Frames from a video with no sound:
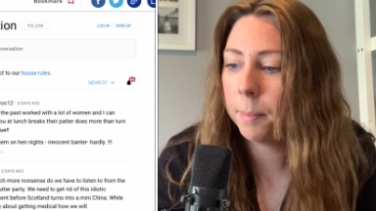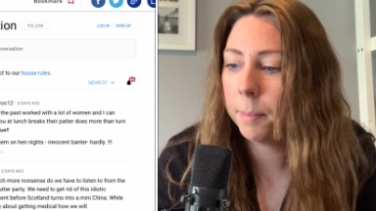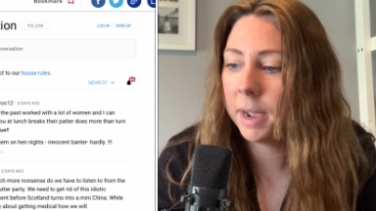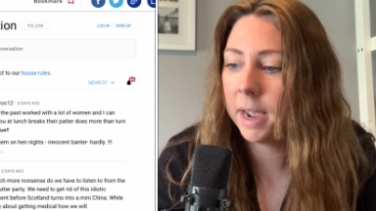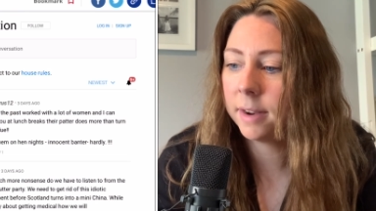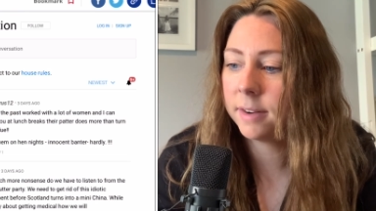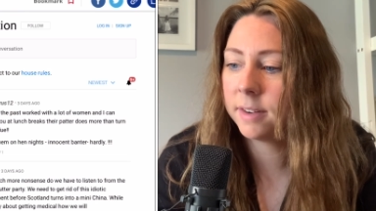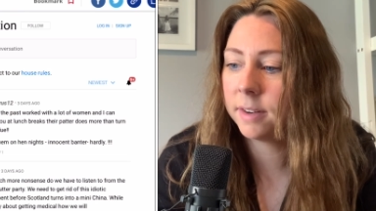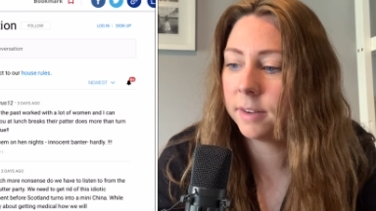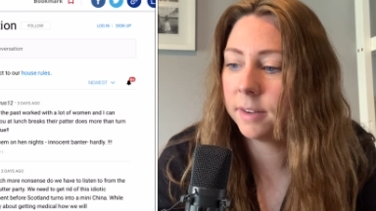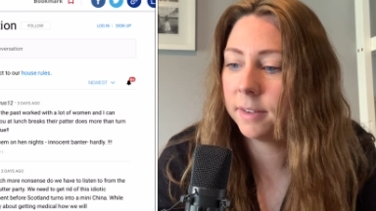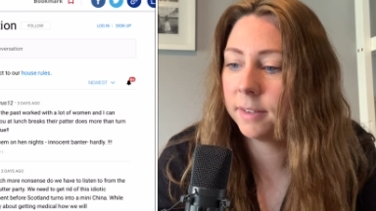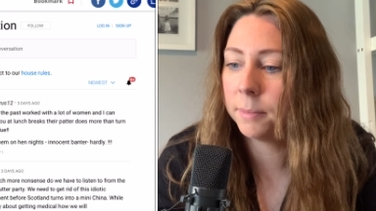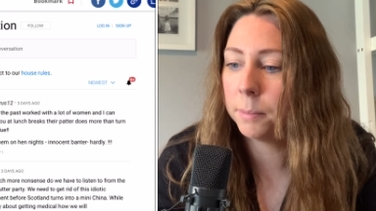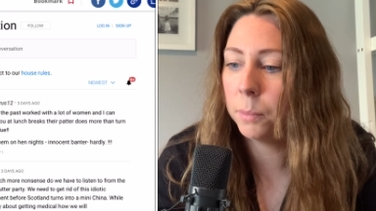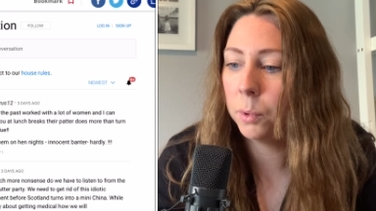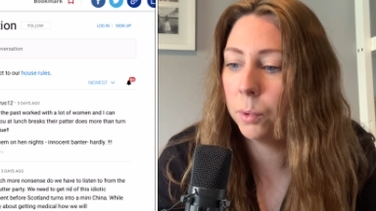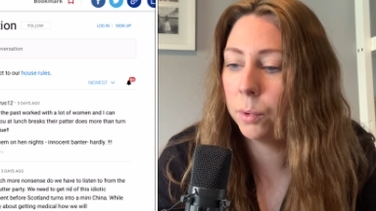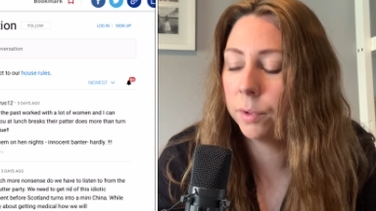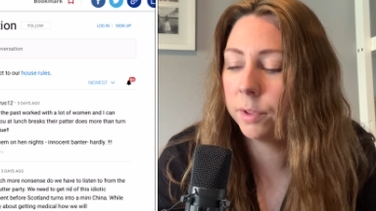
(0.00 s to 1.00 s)
patter does
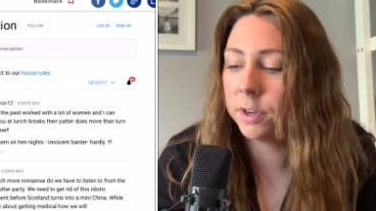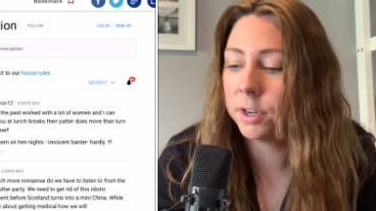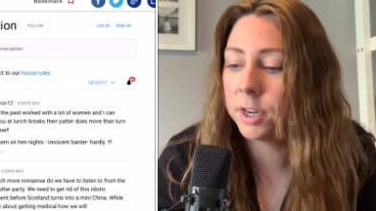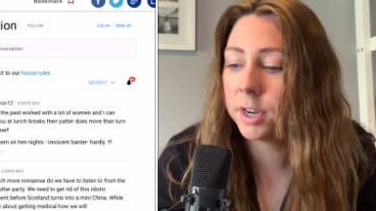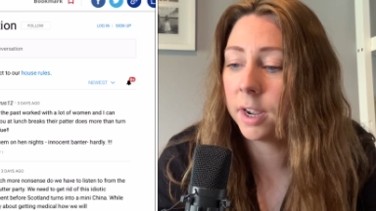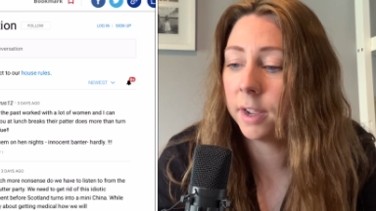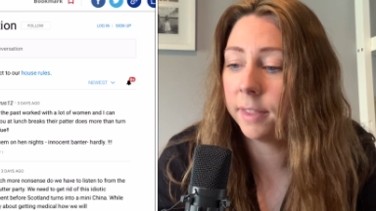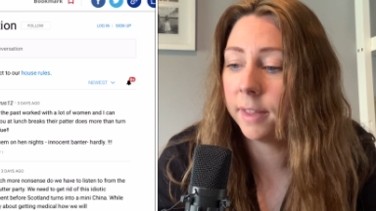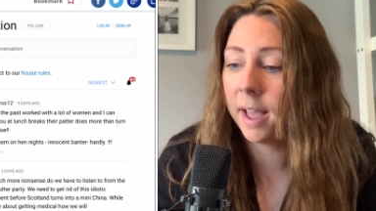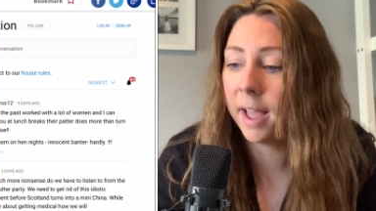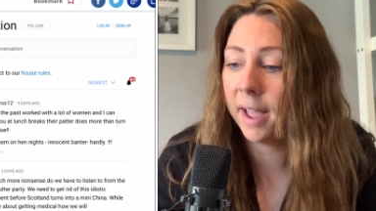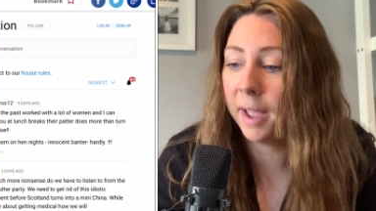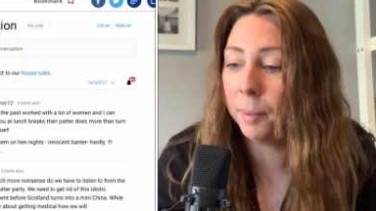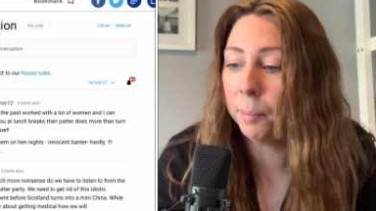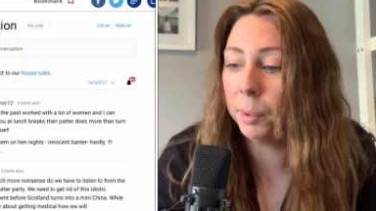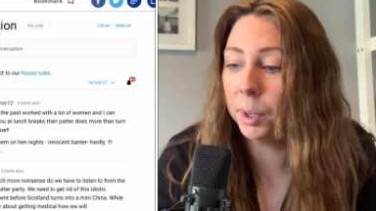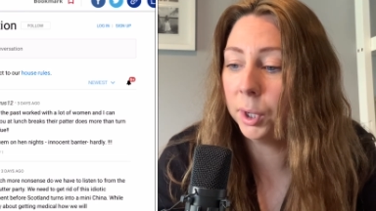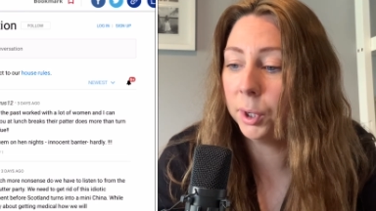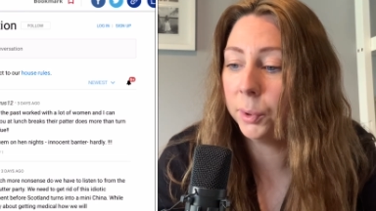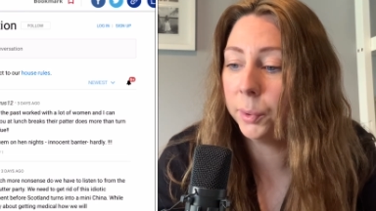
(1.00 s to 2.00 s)
more than turn the air
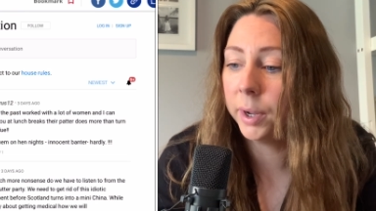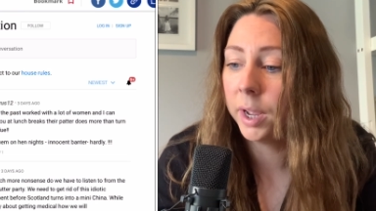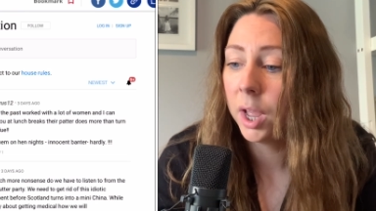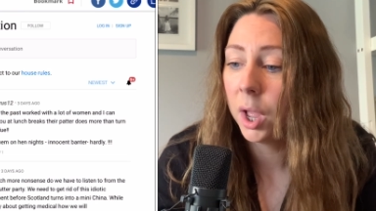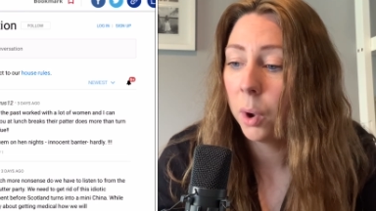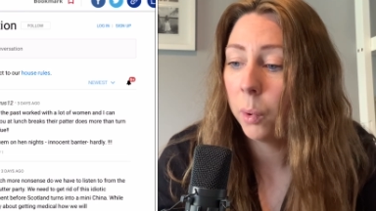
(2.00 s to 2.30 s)
blue.